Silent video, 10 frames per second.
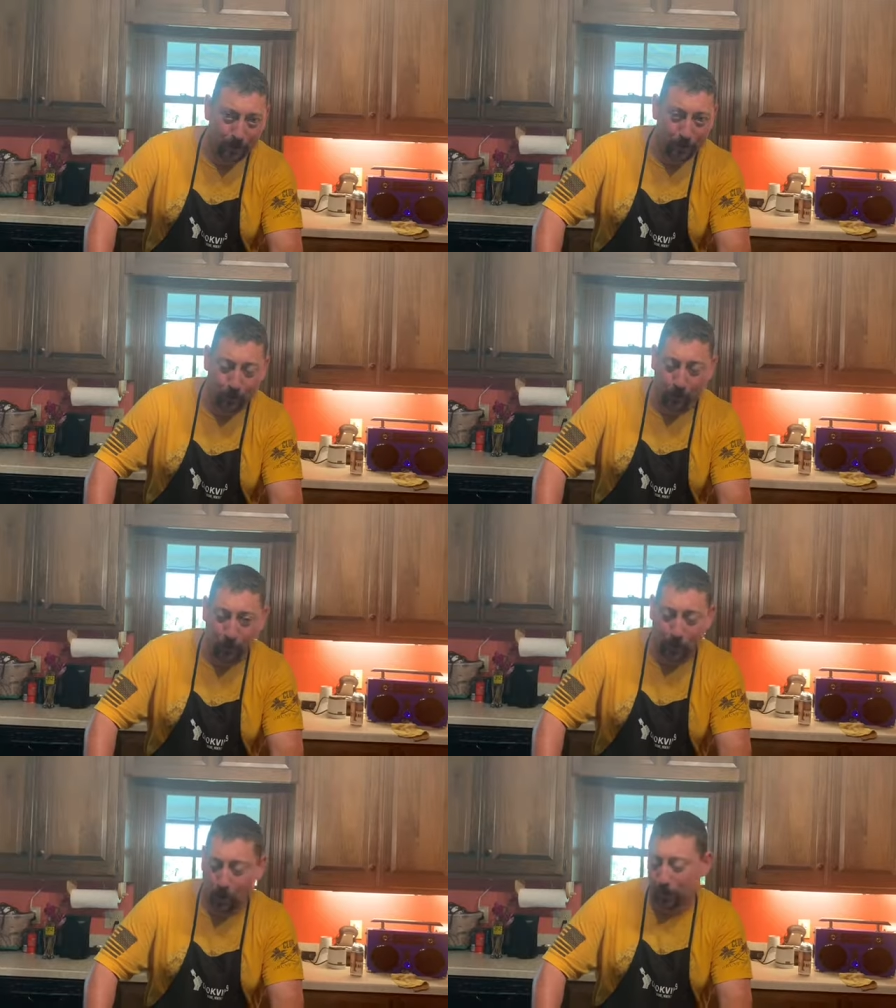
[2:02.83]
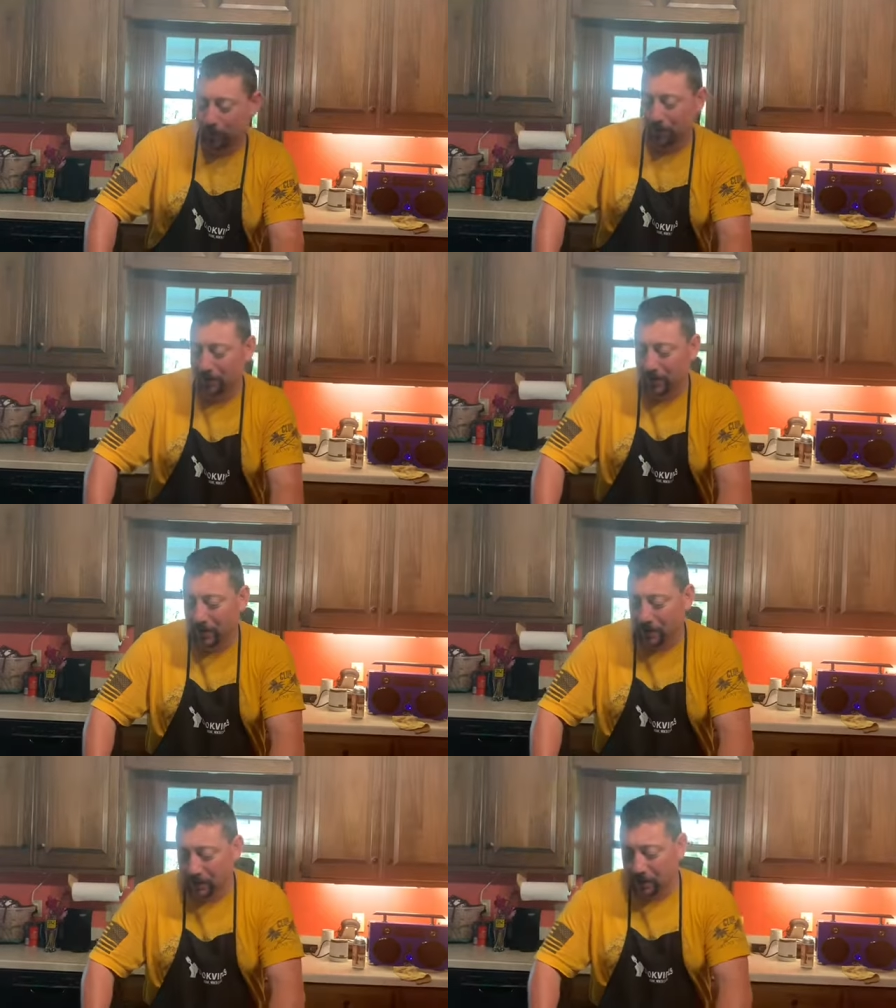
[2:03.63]
you want to call it, but
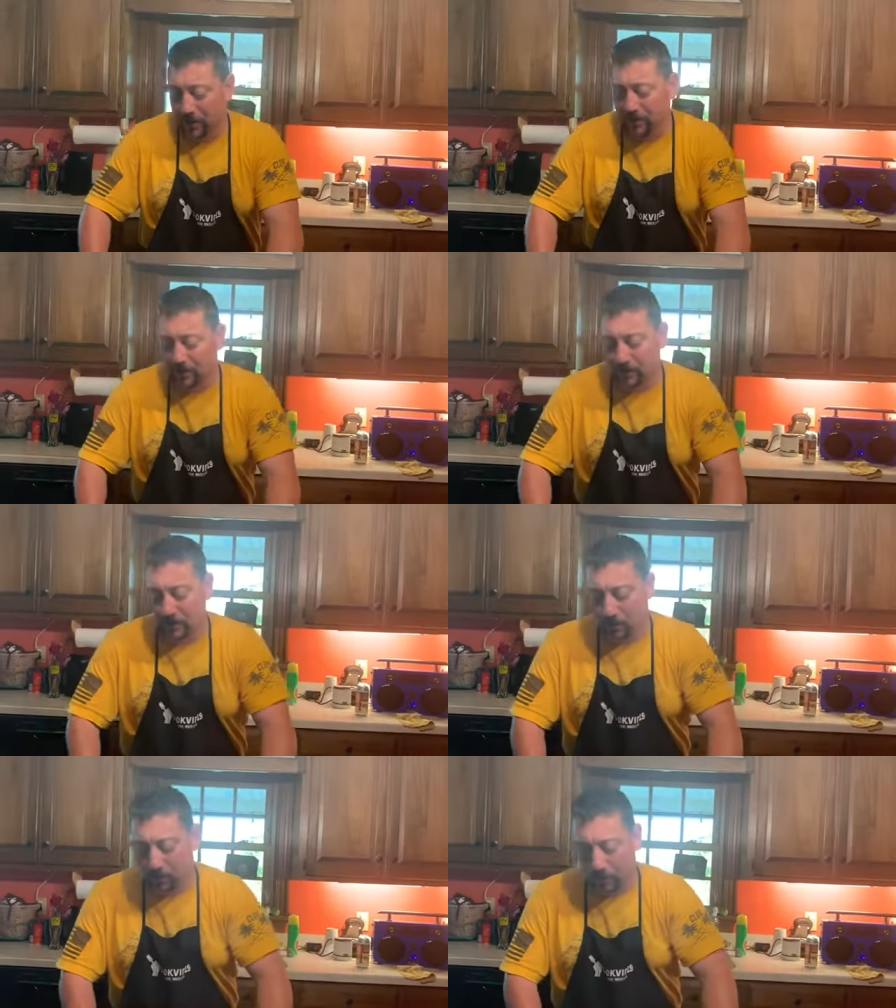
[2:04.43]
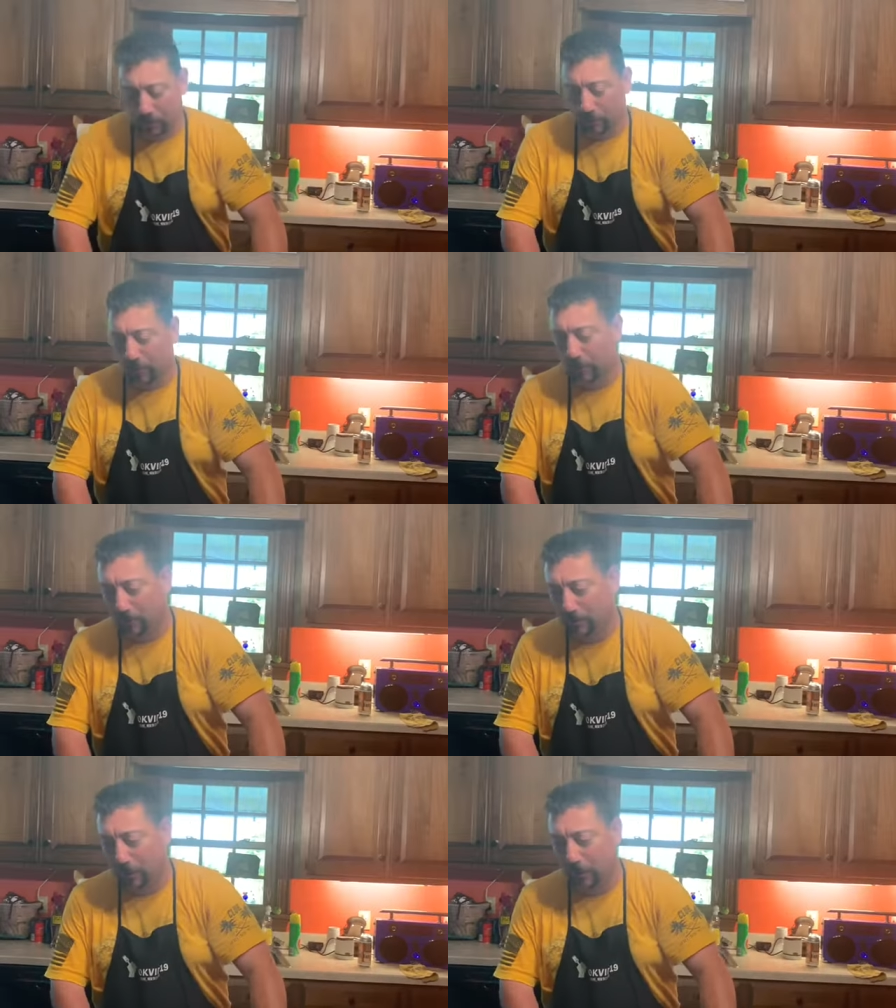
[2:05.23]
Stacy said she wanted a real
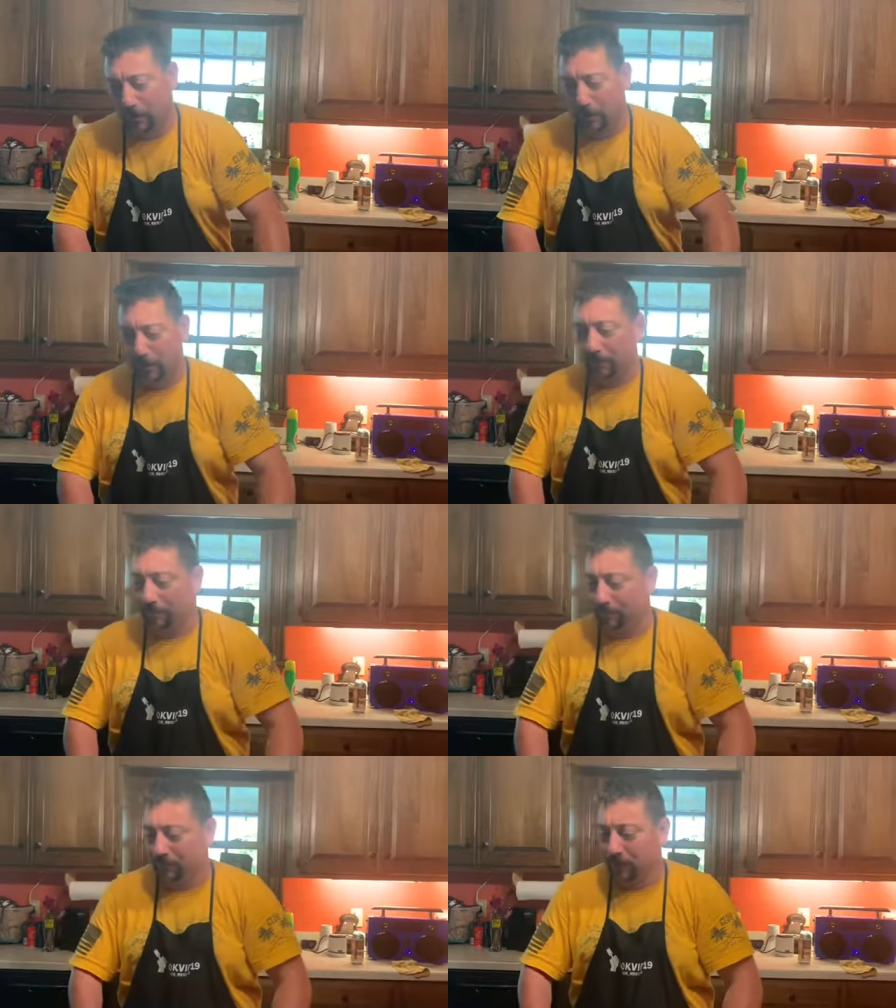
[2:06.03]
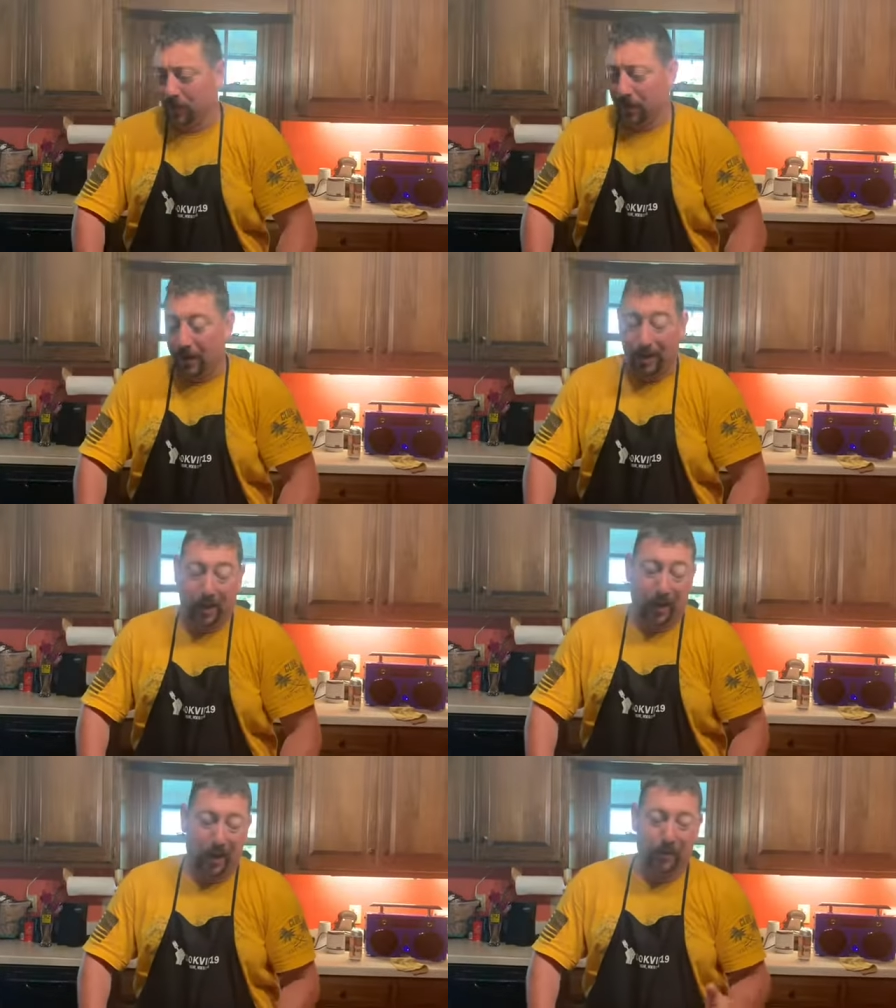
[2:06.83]
burger and
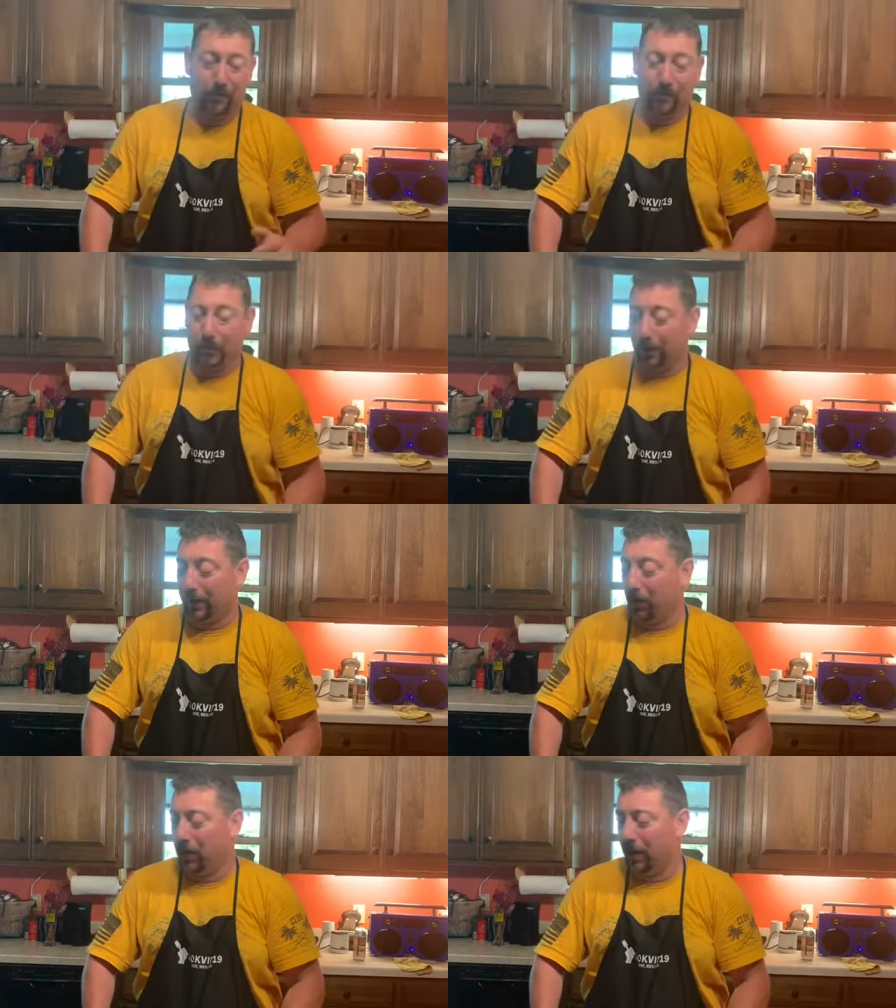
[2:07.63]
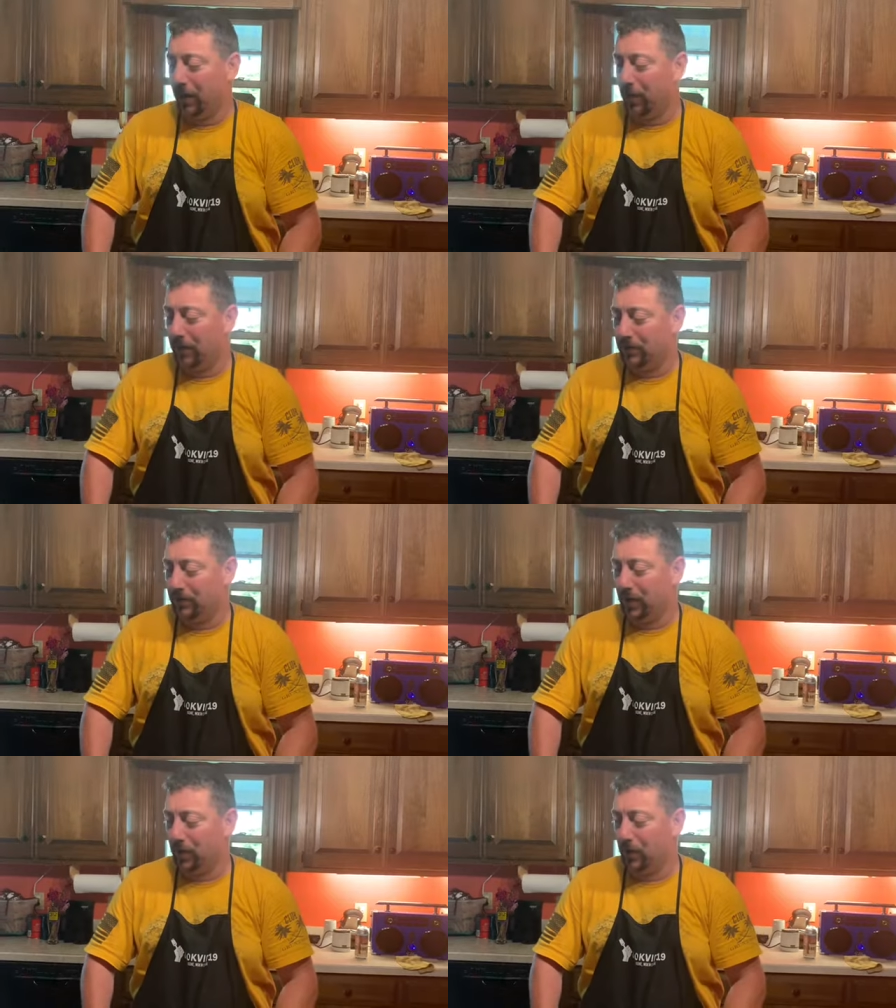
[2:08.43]
I didn't feel like going anywhere.
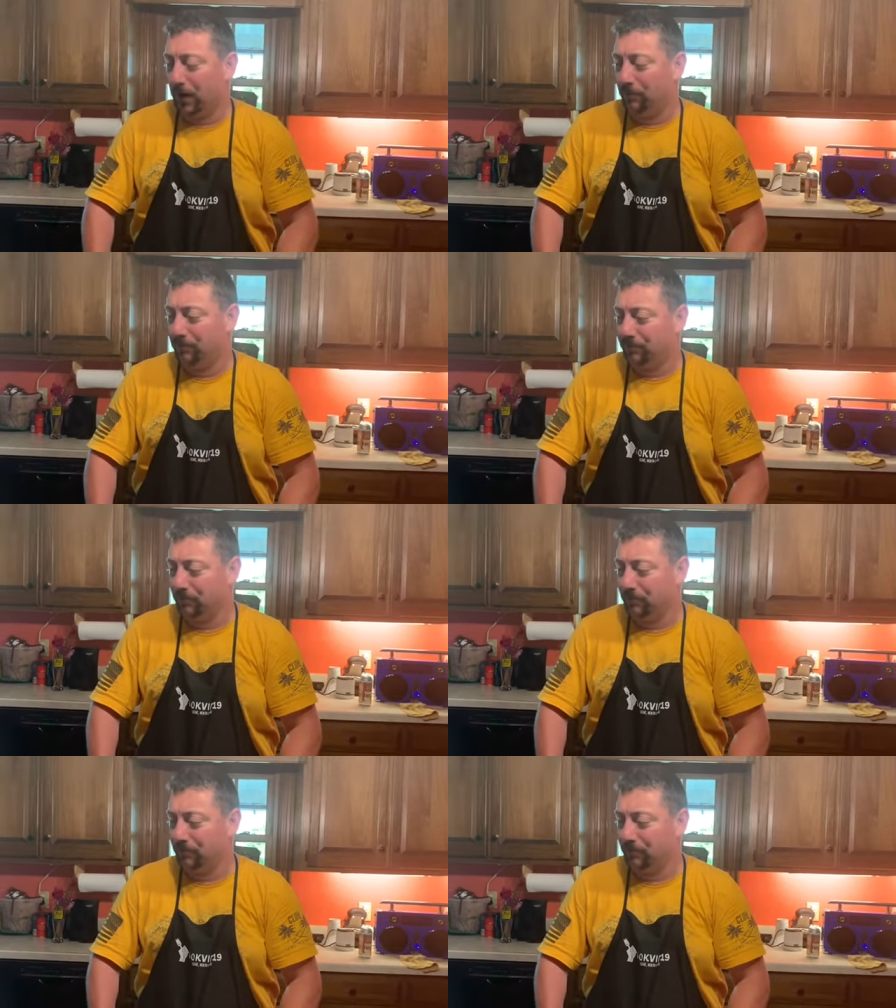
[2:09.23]
So um,